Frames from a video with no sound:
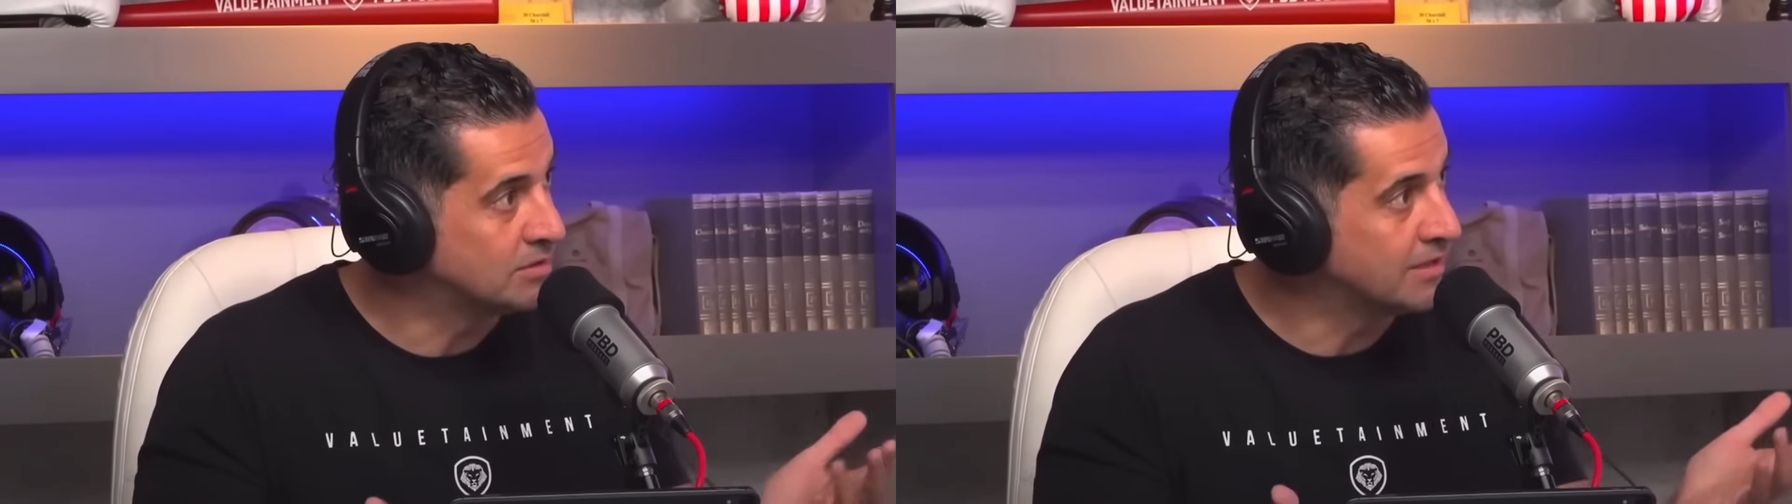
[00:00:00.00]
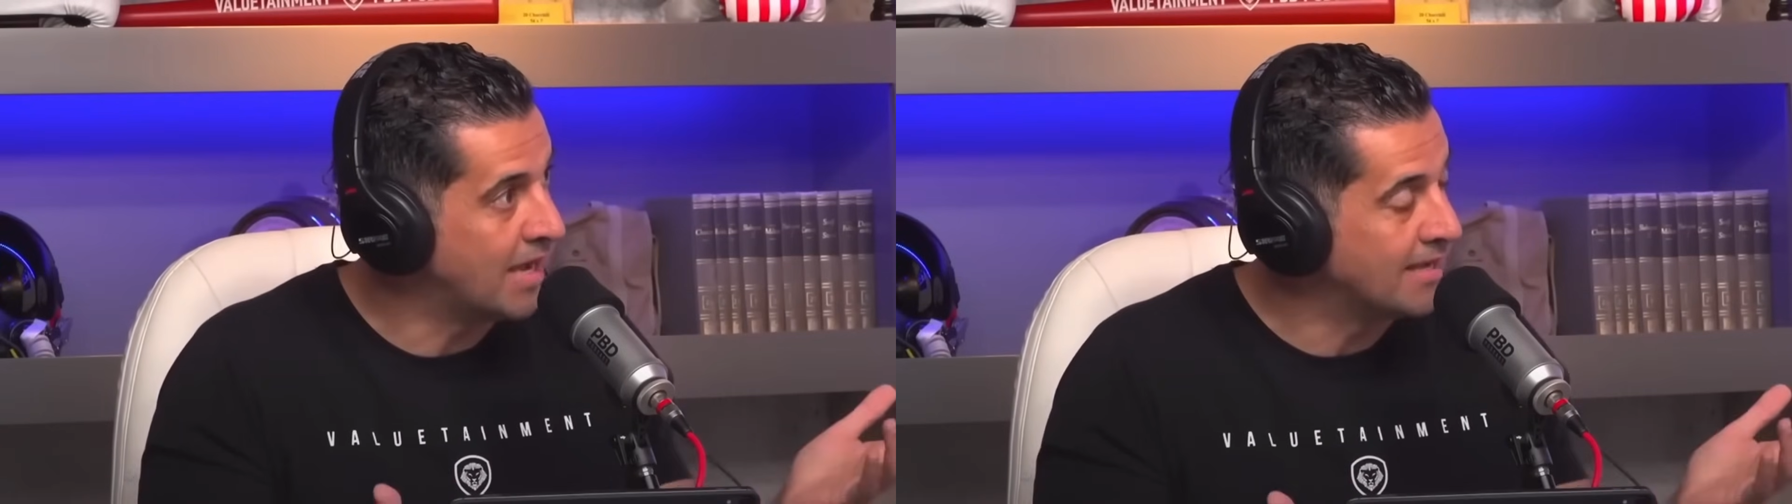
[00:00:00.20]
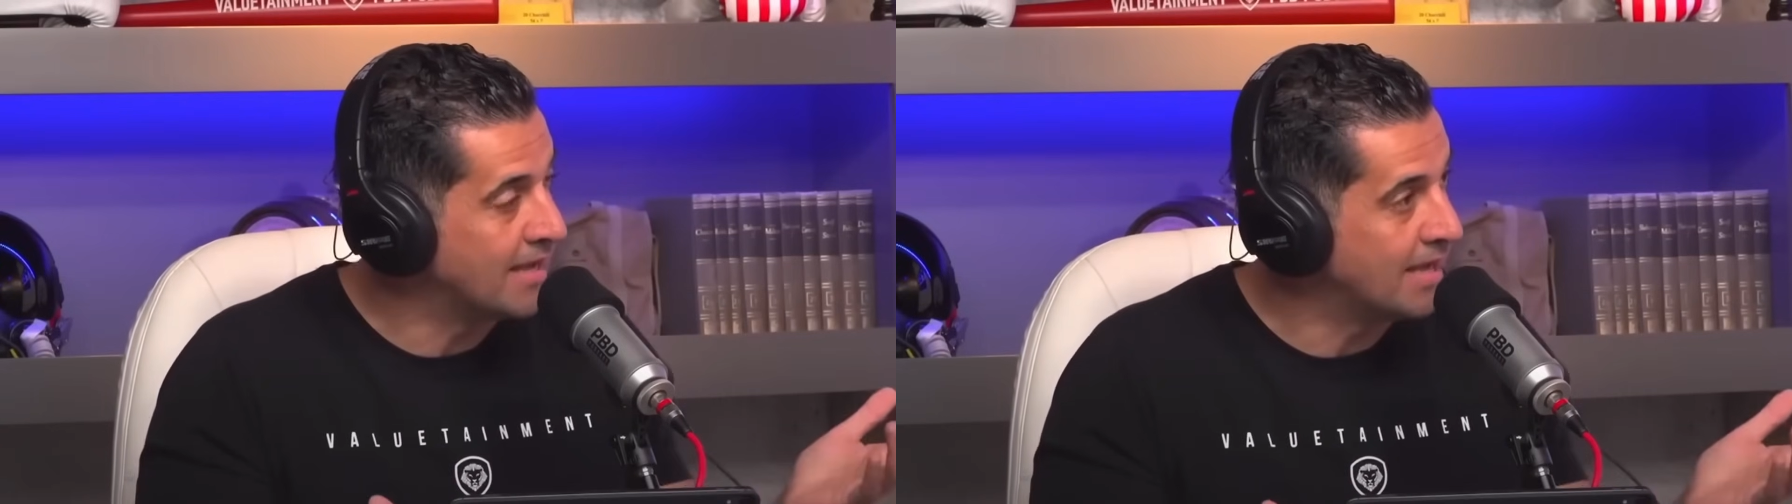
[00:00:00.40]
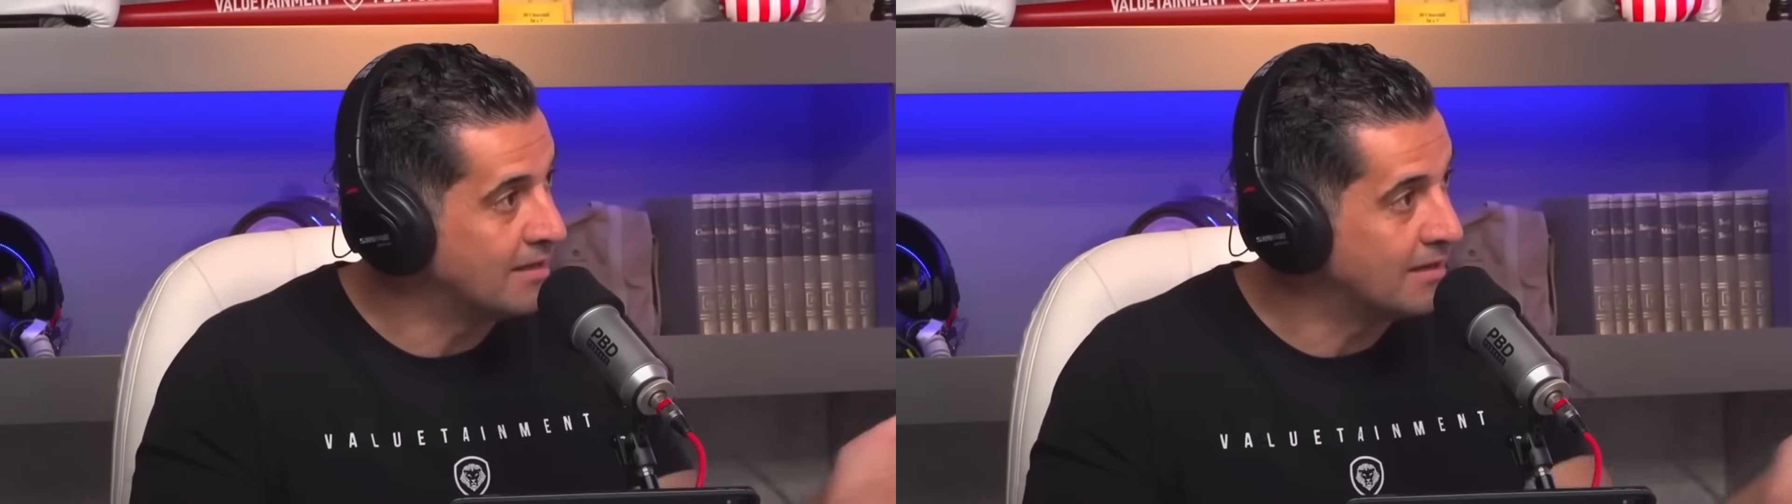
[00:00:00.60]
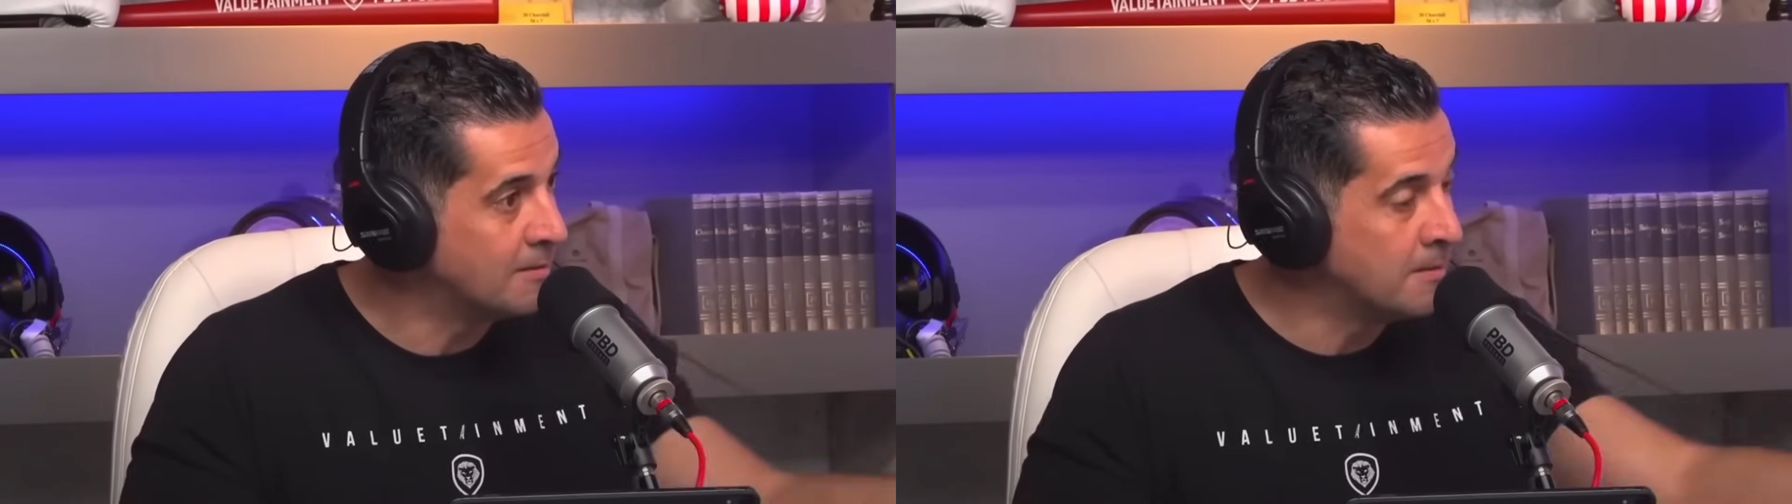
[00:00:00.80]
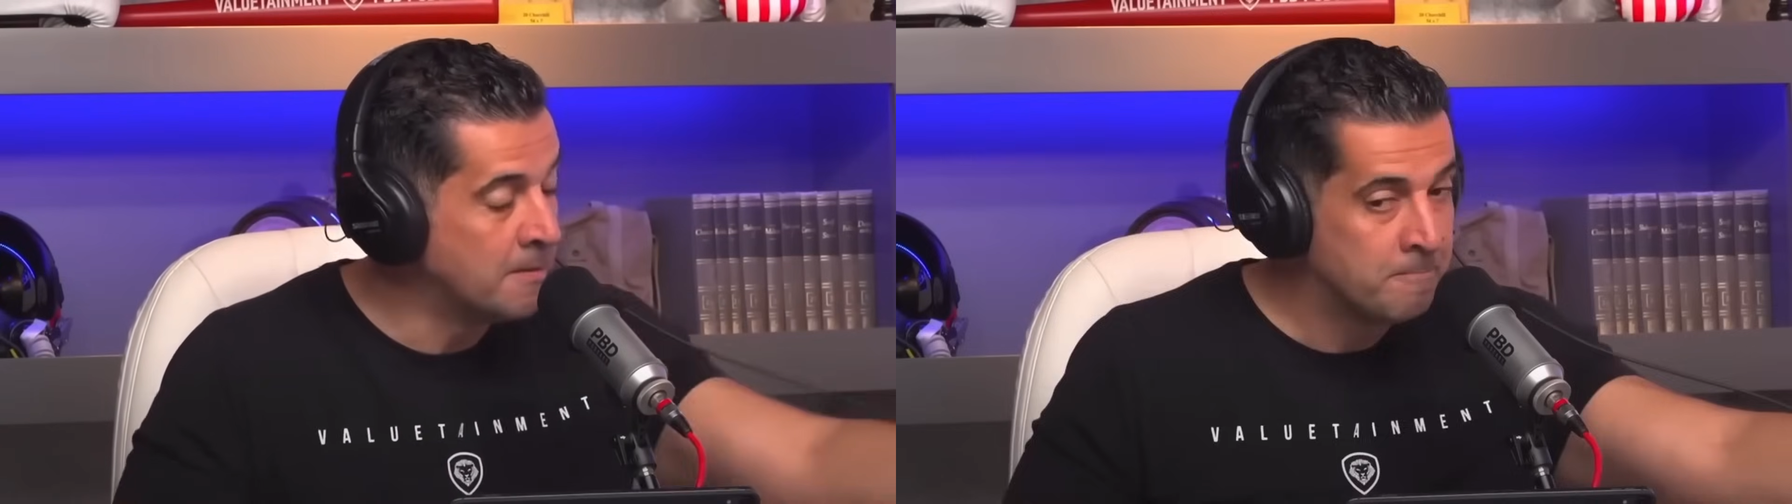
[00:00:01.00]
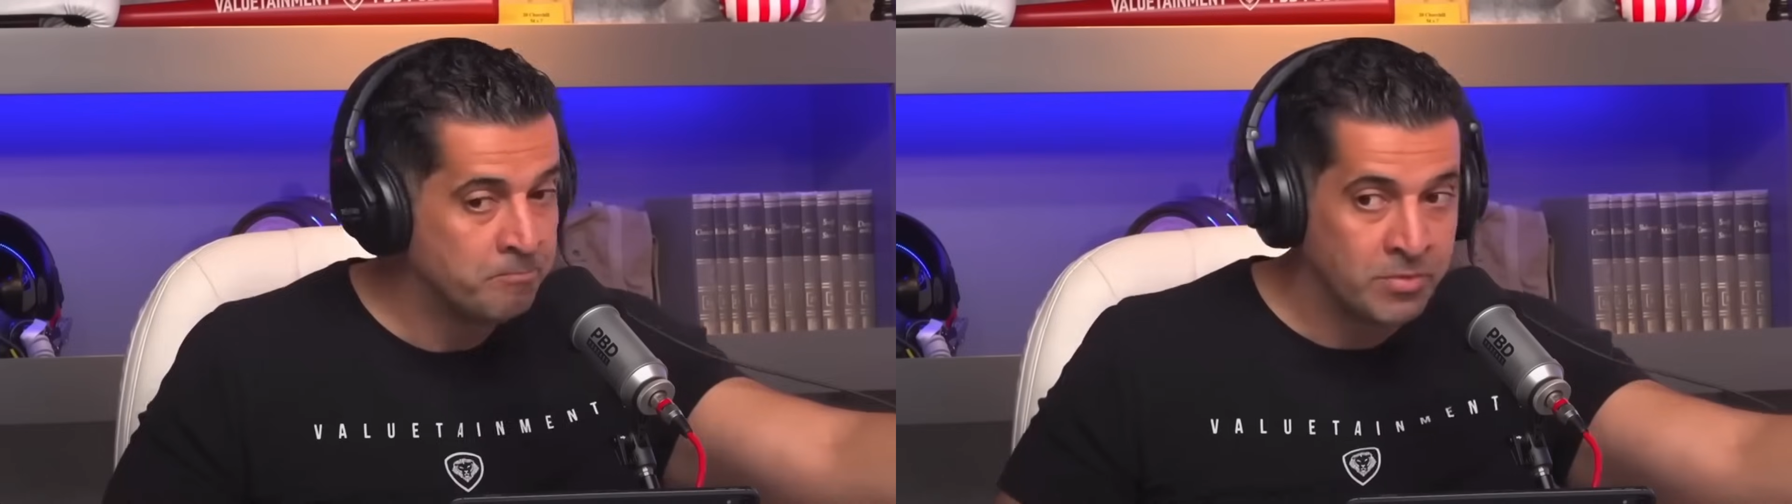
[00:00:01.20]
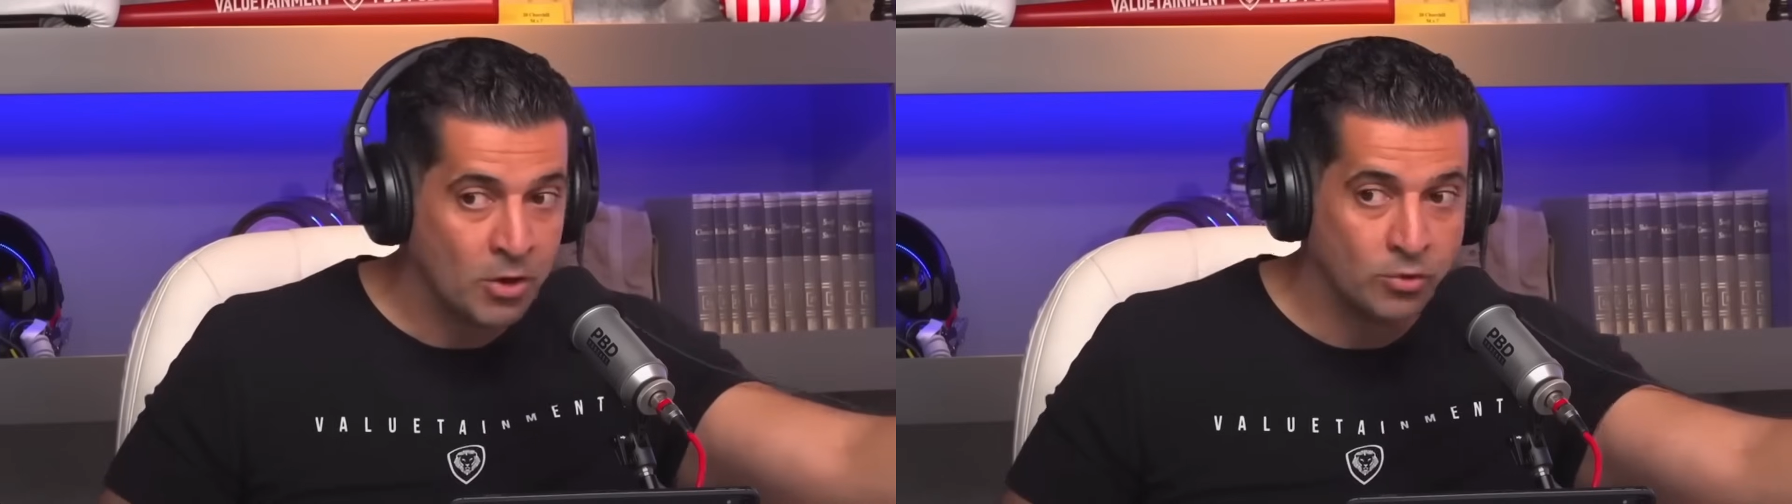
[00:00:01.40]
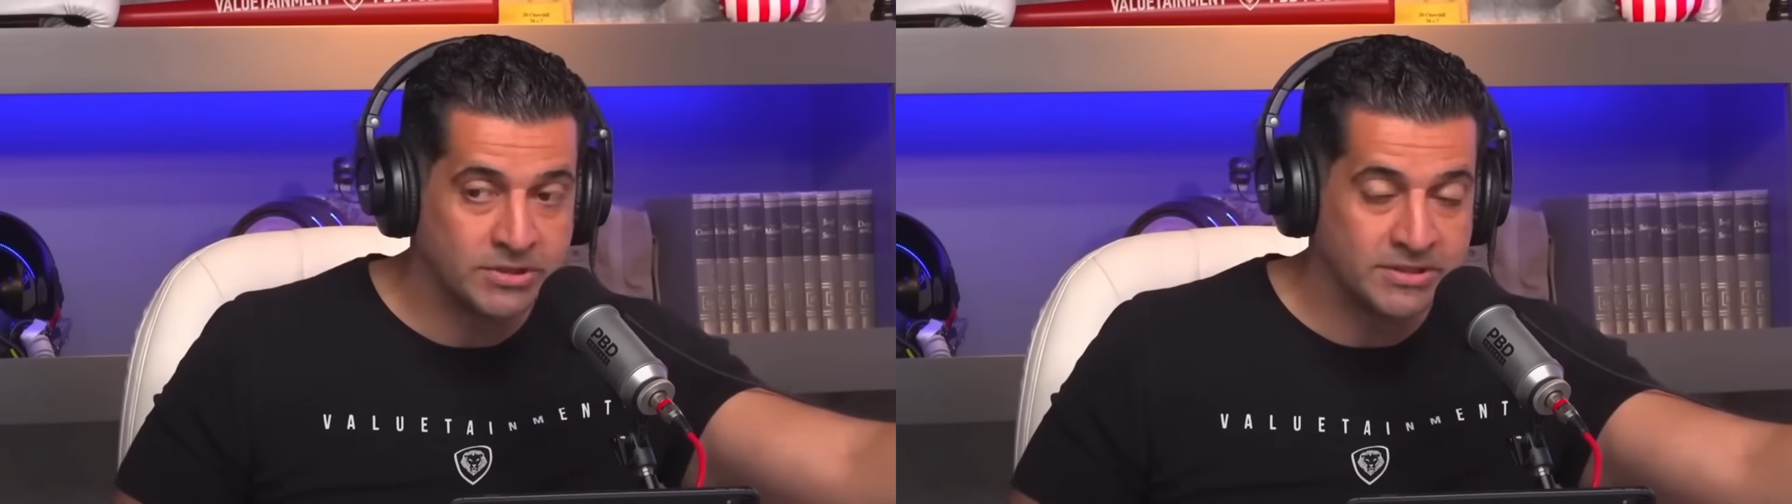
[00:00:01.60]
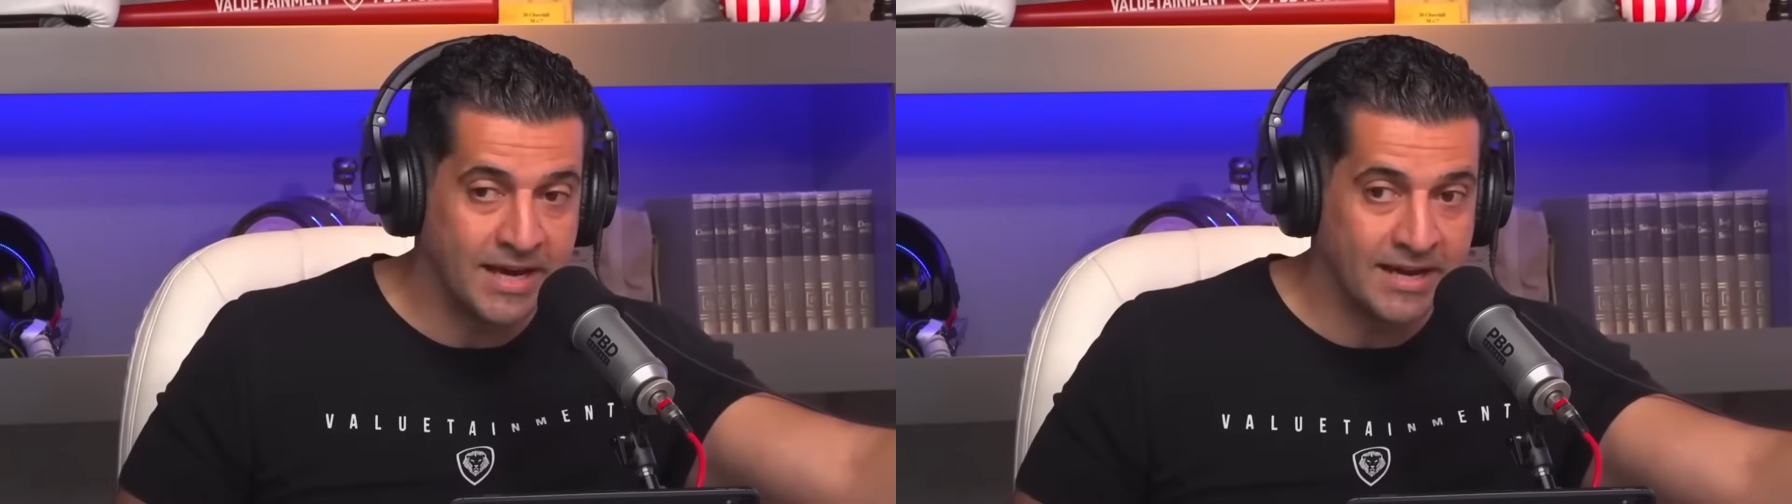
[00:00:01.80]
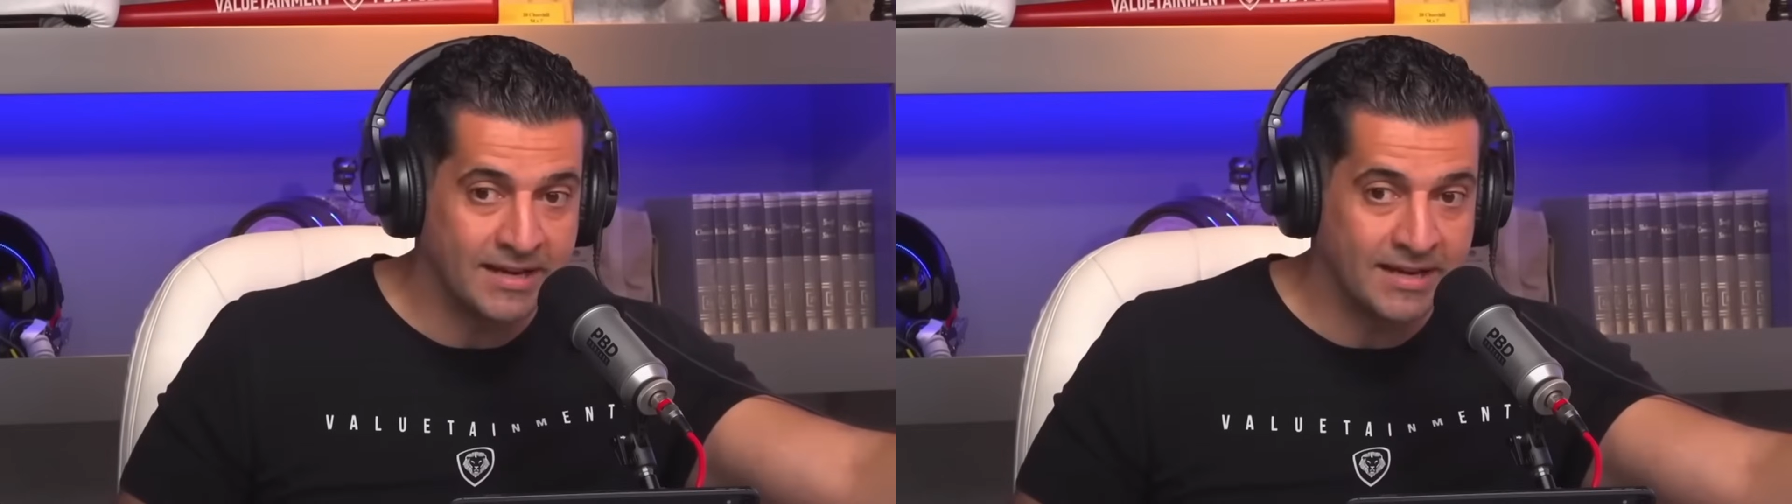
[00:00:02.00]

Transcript: CIA. Who was the CIA